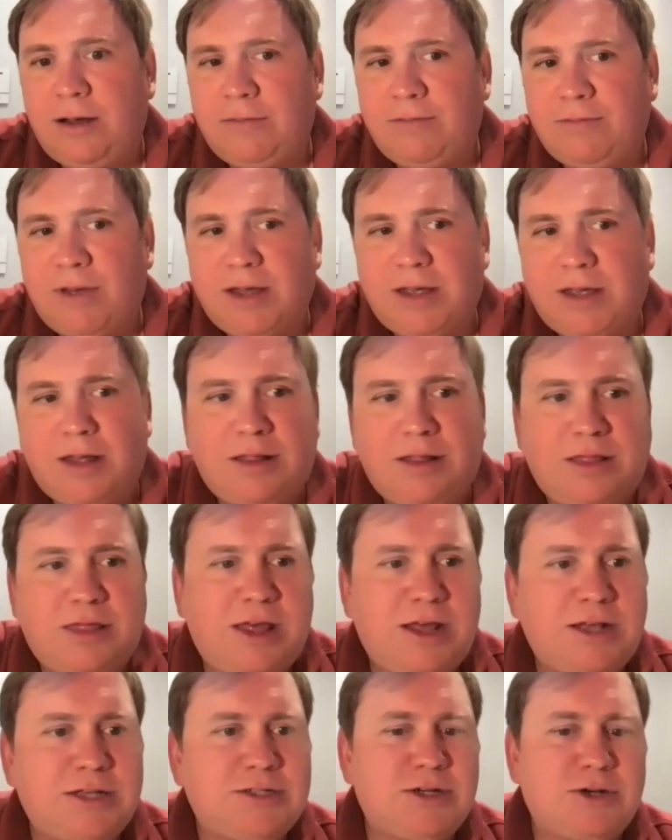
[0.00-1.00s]
Again,
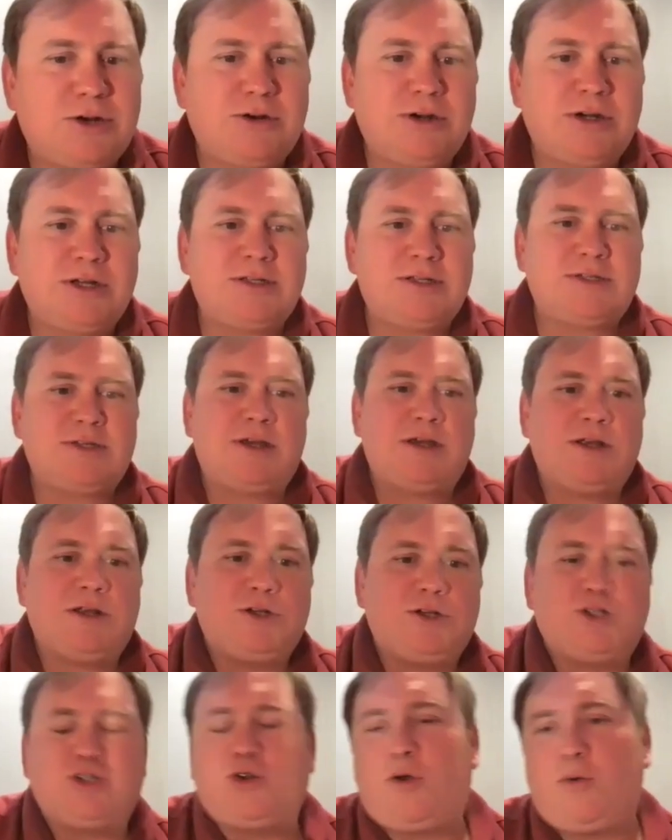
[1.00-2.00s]
thanks to Chris
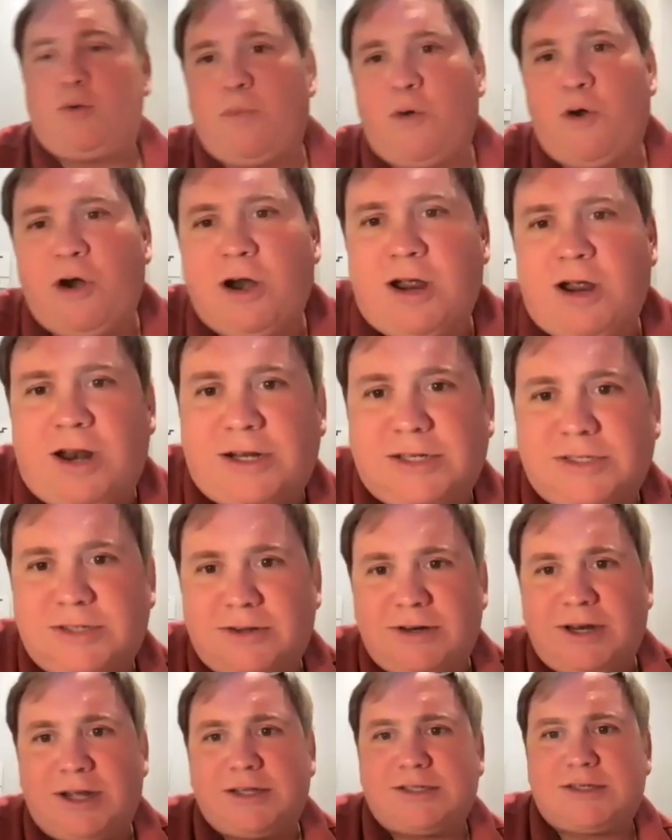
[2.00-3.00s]
and Jean-Marc. And until
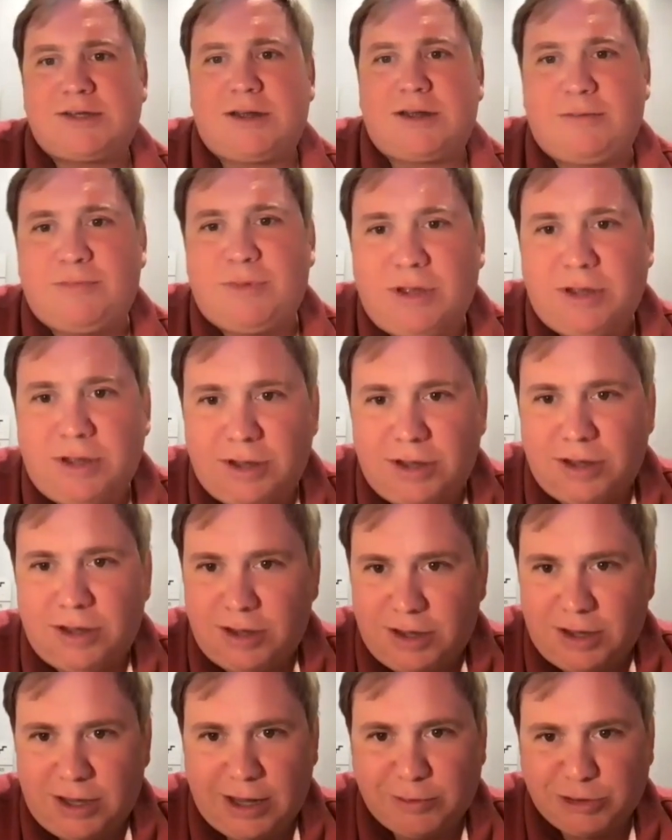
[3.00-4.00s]
next time,
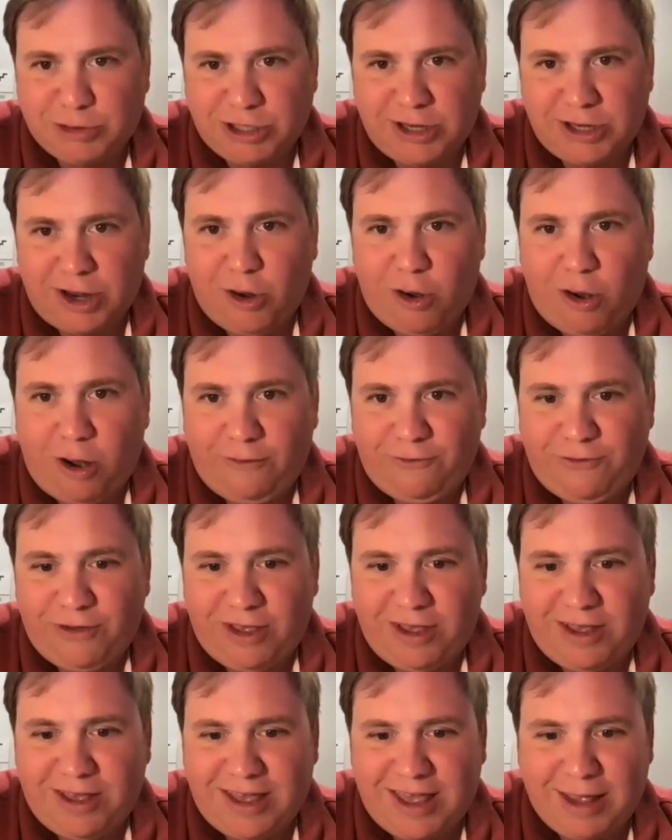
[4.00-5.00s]
keep drinking
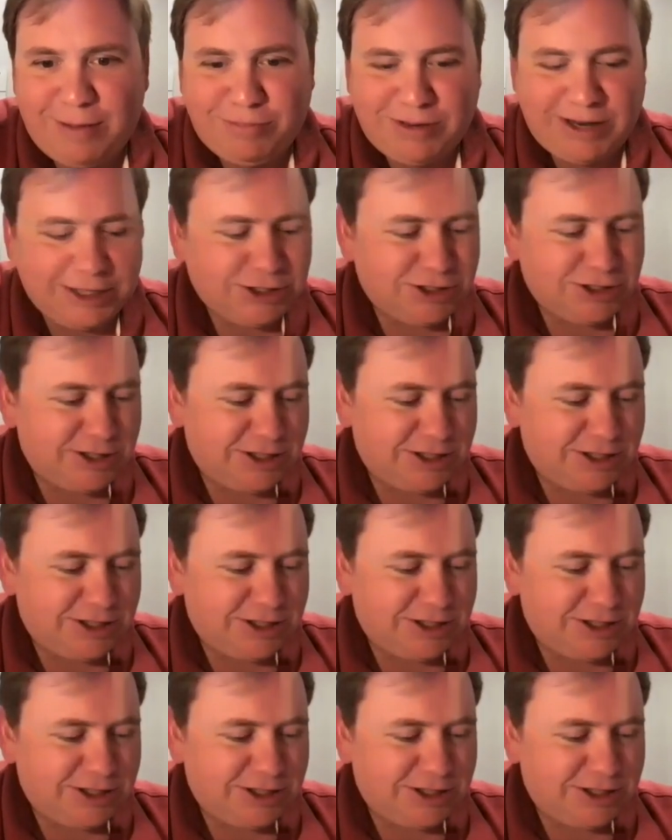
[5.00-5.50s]
coffee, keep digital